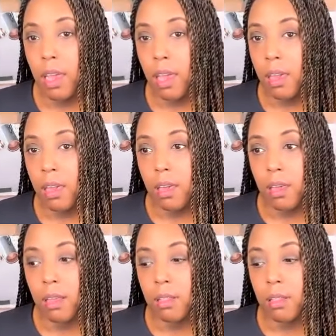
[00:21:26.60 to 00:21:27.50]

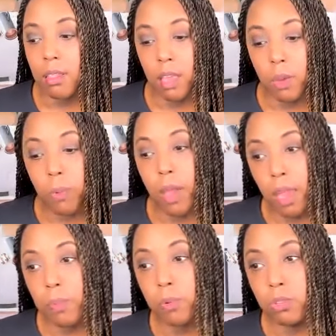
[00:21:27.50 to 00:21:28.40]
And they were
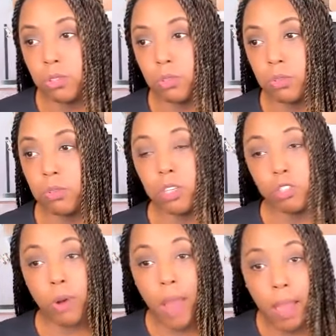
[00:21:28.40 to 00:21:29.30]
able to
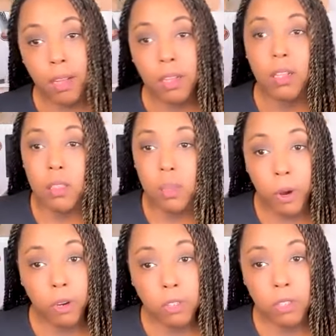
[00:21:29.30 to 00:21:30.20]
attract the
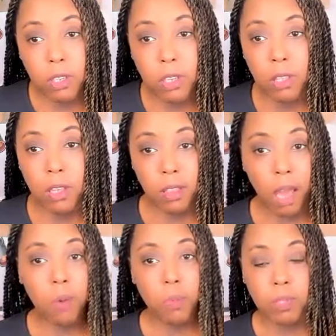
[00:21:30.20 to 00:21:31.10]
person
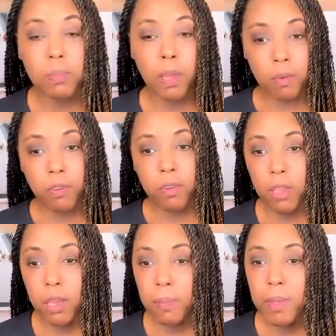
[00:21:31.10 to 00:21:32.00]
that was meant for
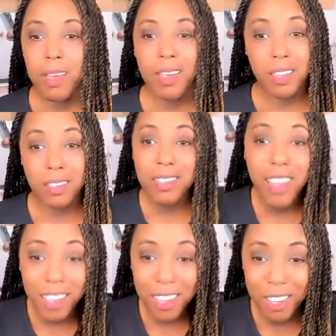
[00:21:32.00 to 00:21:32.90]
them. And just
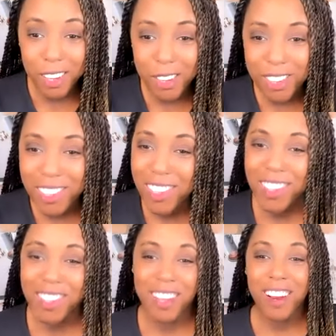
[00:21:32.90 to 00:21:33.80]
like you,
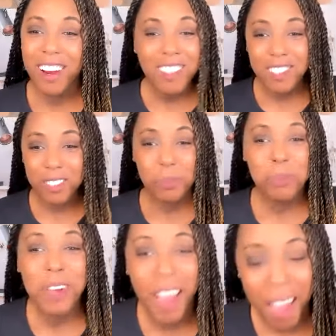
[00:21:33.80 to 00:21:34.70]
they're
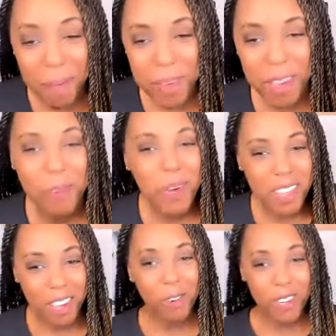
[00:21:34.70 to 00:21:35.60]
super happy
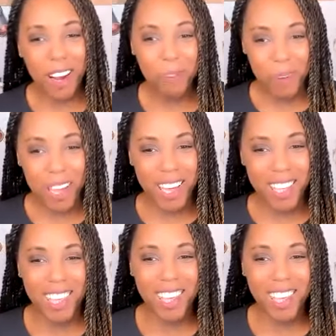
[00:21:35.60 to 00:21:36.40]
with who they're with.